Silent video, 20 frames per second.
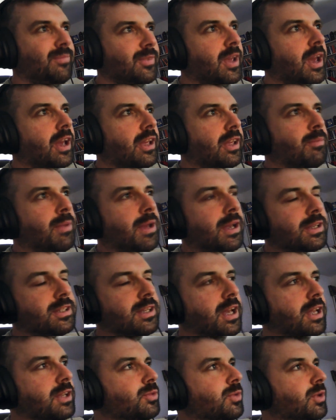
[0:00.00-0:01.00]
Yeah, it makes
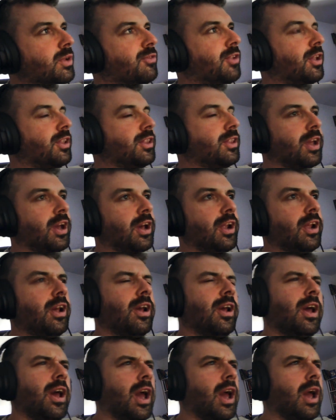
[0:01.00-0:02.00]
sense what you did there.
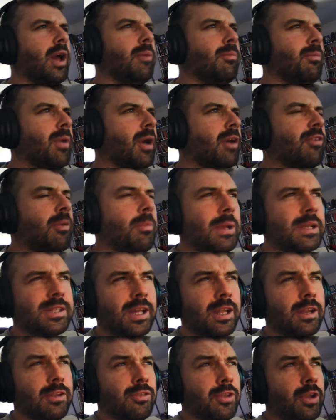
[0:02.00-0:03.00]
Have I missed
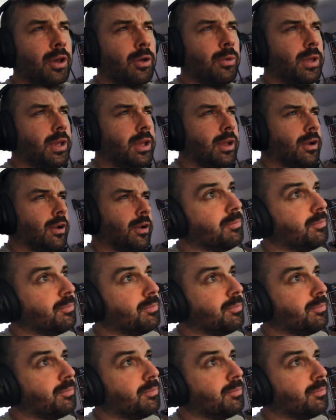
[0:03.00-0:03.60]
anything out here?